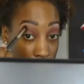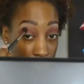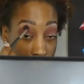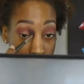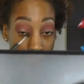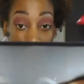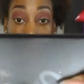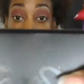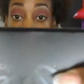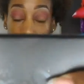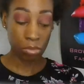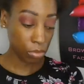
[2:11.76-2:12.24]

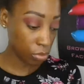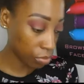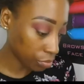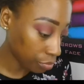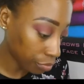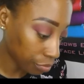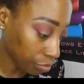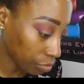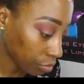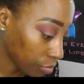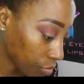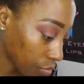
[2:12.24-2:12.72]
type of pink
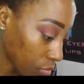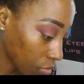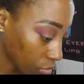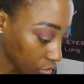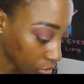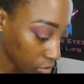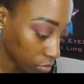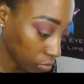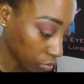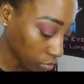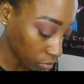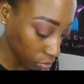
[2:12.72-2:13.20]
and just
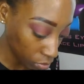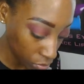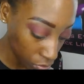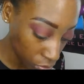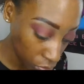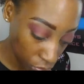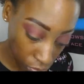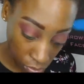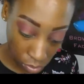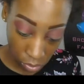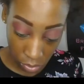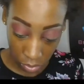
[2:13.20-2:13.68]
coming
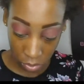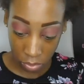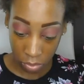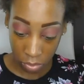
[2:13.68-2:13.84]
in.